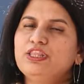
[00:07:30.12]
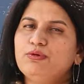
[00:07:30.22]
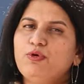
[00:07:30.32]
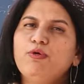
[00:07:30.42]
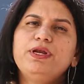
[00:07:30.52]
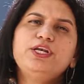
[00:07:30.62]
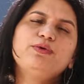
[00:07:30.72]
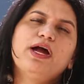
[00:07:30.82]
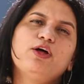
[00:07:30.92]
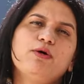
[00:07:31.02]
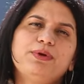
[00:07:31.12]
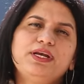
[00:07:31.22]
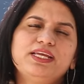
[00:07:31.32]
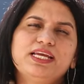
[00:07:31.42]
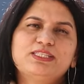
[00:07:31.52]
The moment you add
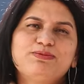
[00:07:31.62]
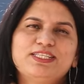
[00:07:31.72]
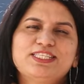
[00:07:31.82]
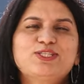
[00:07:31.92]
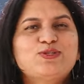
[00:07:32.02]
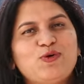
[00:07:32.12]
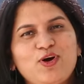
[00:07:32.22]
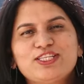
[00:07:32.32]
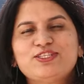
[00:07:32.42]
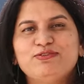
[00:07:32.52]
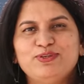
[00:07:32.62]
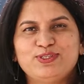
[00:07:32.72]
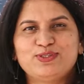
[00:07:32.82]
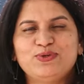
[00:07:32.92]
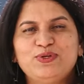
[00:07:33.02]
operating expenses to cost of
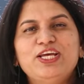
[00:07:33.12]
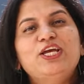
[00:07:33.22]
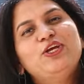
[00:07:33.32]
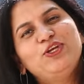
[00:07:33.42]
goods sold,